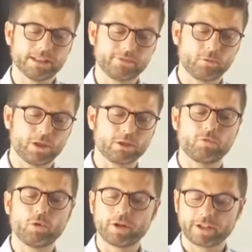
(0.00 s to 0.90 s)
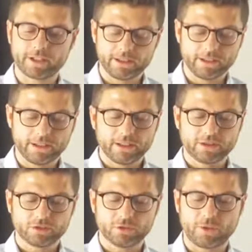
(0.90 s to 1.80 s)
is the one of working.
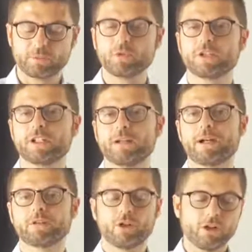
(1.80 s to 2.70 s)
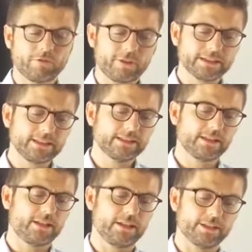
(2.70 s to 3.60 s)
So I'm talking about offices.
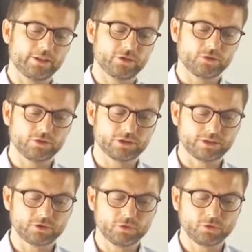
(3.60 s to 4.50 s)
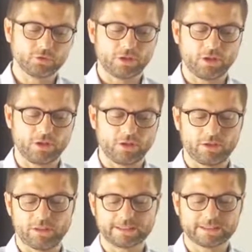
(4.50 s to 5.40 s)
Here I choose two
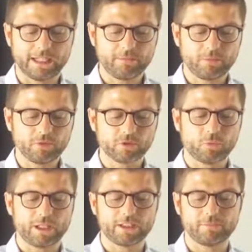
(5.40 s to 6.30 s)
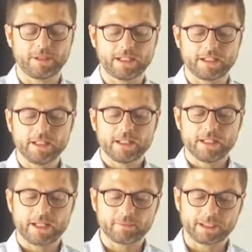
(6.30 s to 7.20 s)
examples, one by
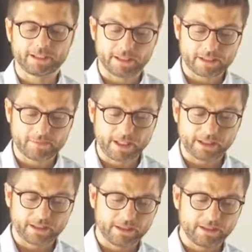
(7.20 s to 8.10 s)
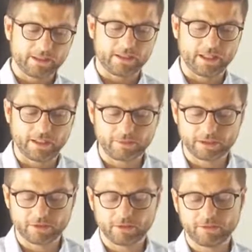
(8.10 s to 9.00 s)
Hermann Erzberger in
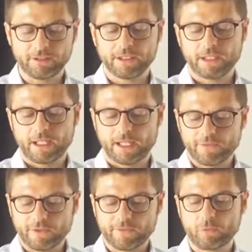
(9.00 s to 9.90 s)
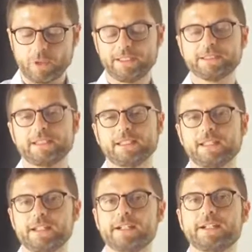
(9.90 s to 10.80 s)
Apeldoorn, and the other one instead
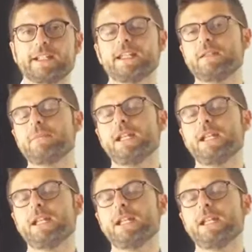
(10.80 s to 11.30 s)
here again in